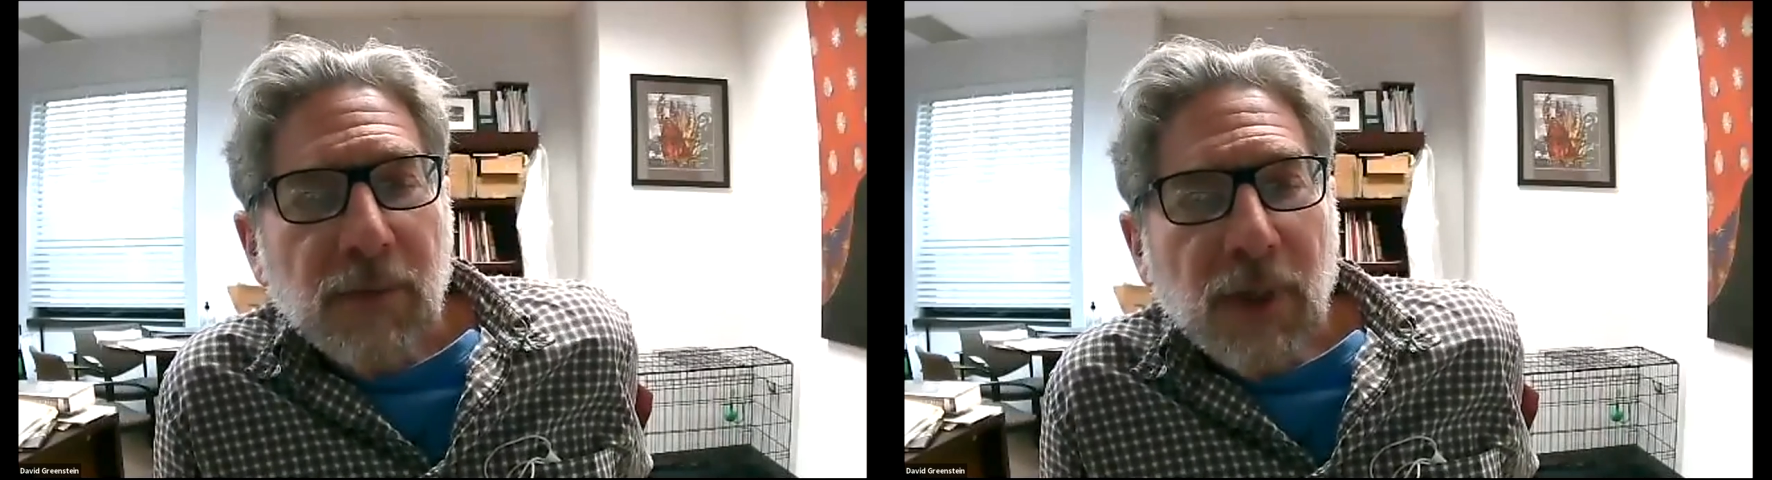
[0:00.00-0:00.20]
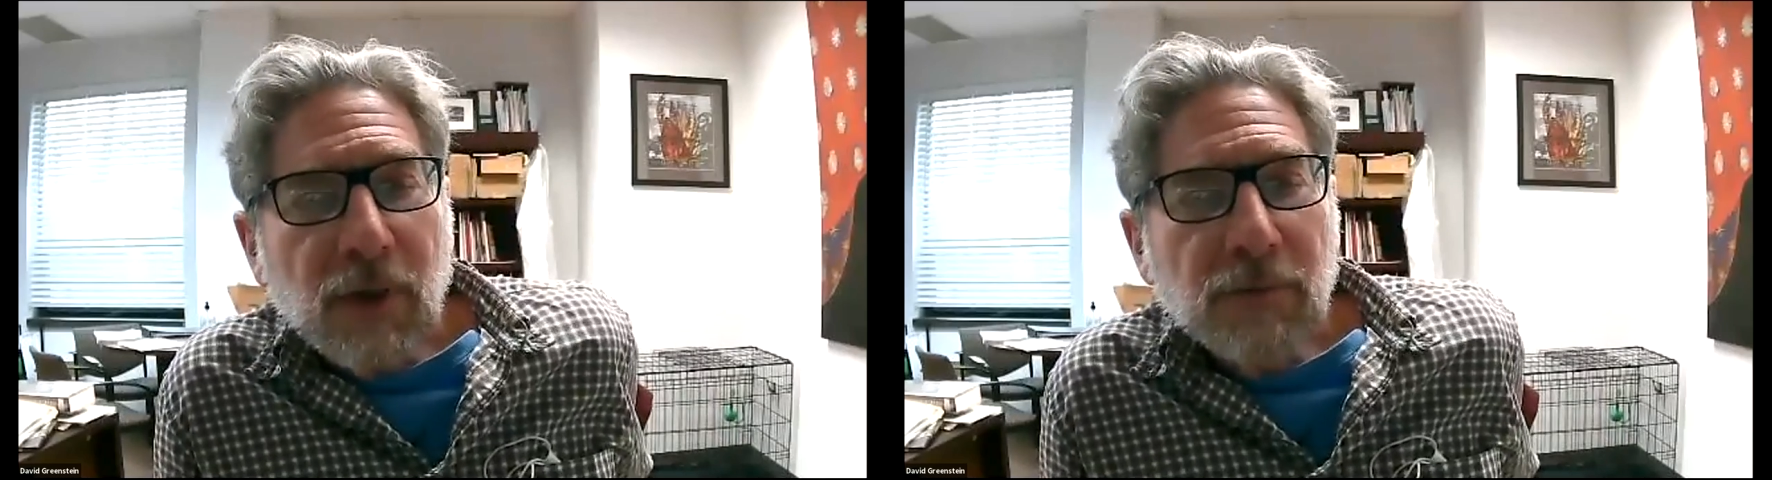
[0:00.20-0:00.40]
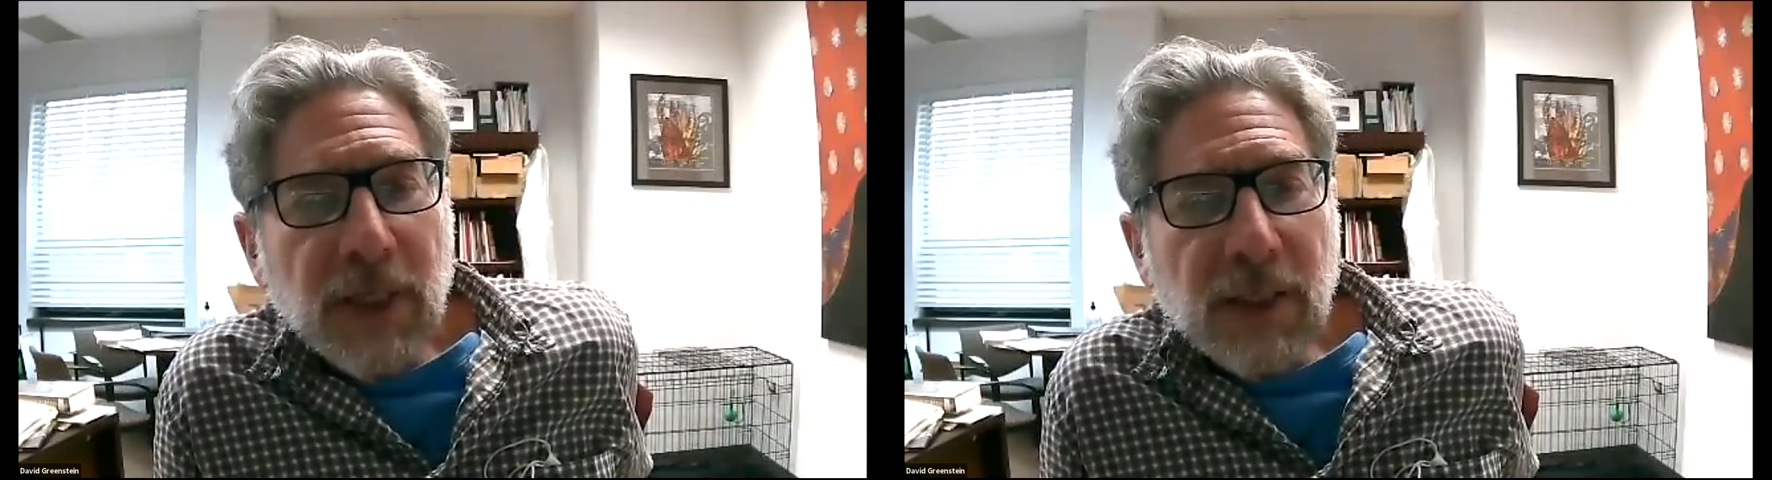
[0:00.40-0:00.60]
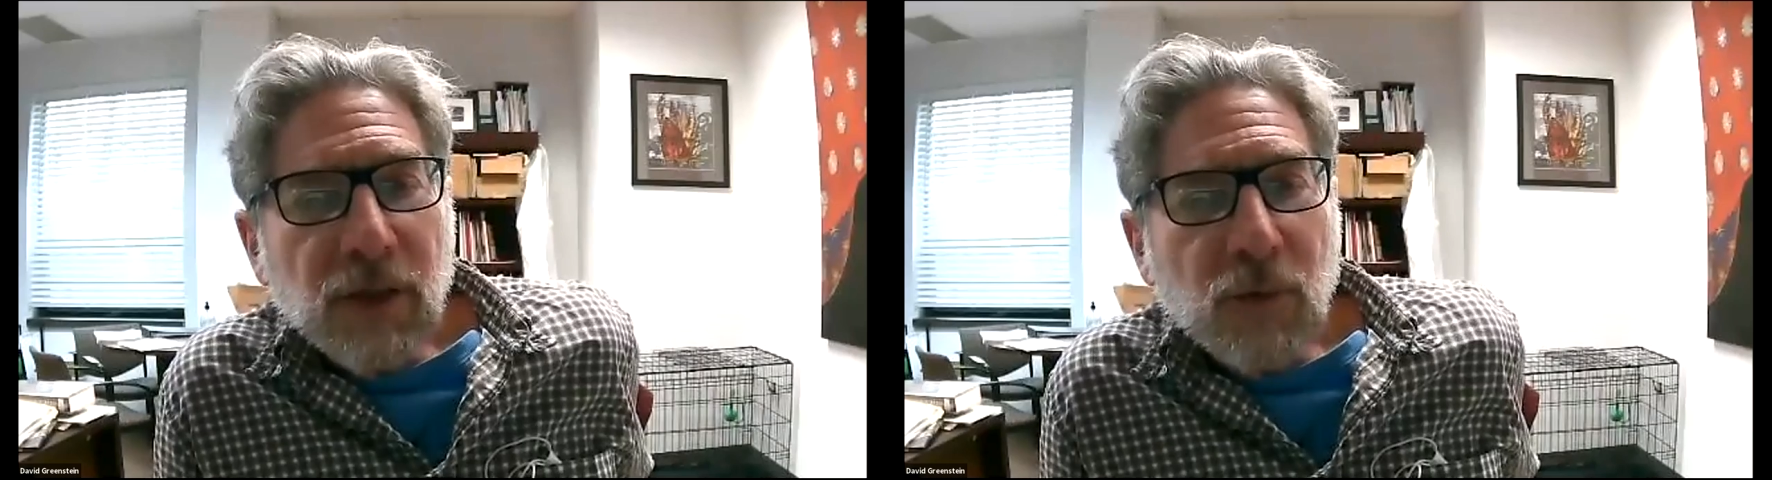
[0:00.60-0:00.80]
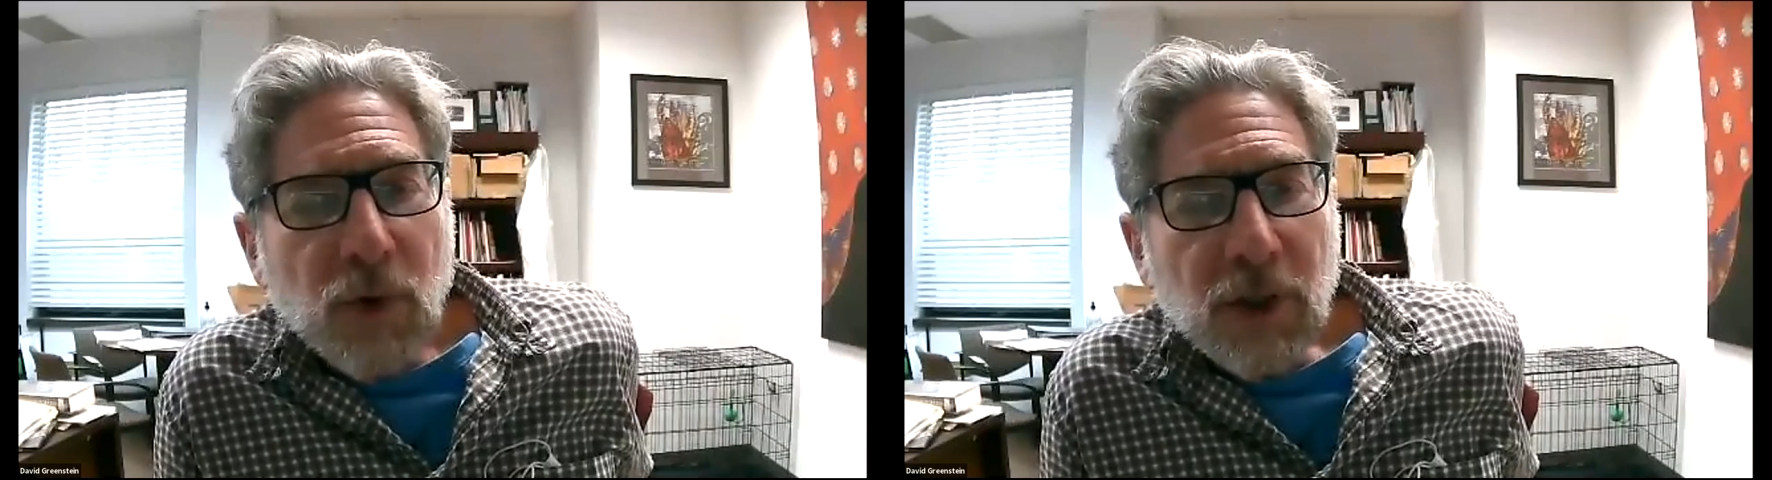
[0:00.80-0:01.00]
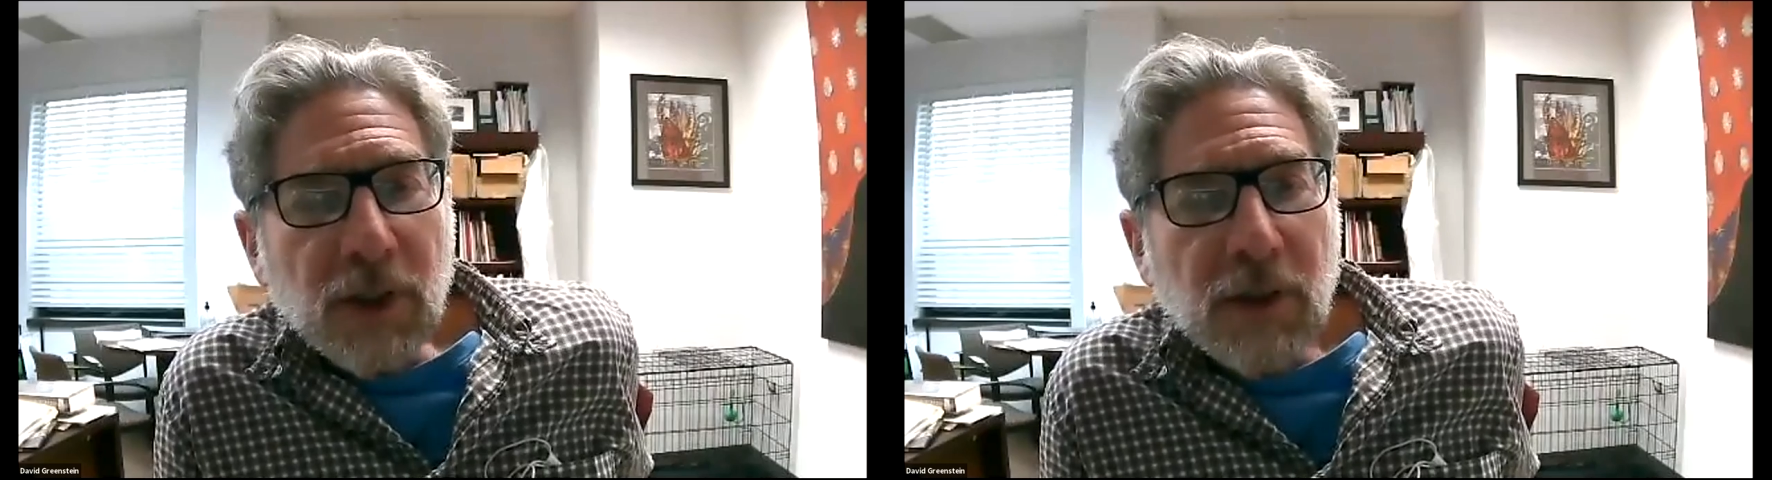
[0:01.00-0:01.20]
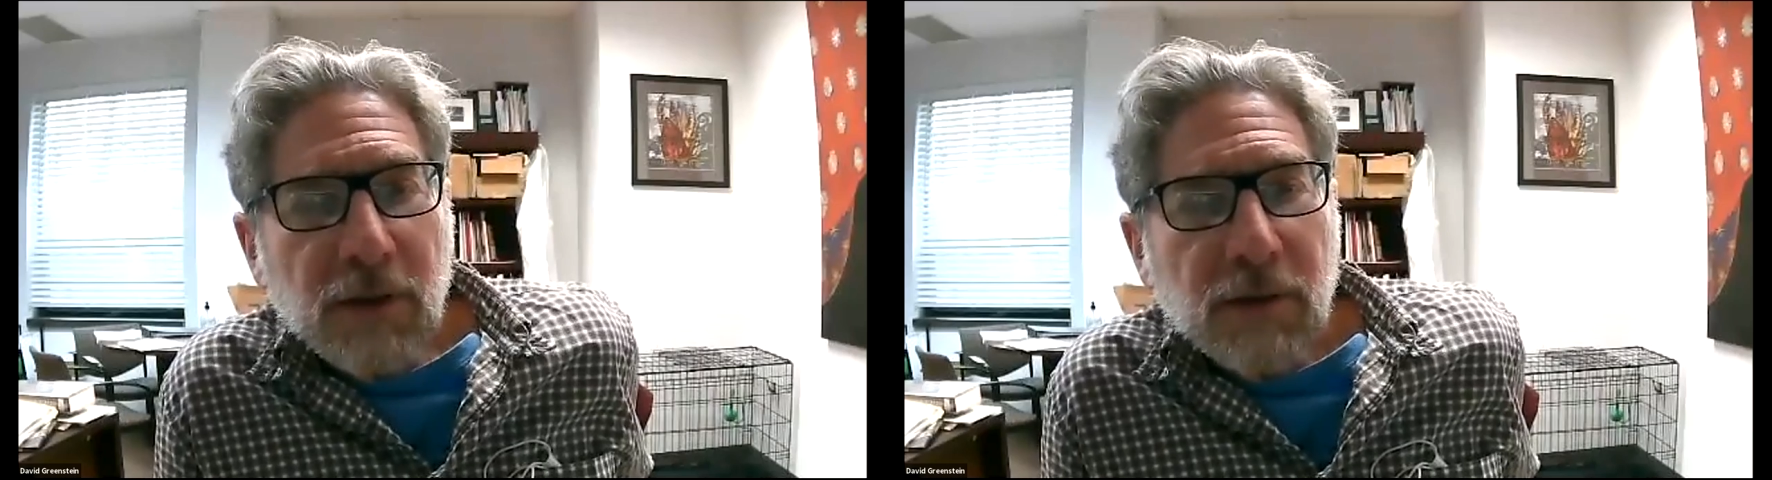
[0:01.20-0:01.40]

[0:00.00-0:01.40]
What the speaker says: you know, menial work.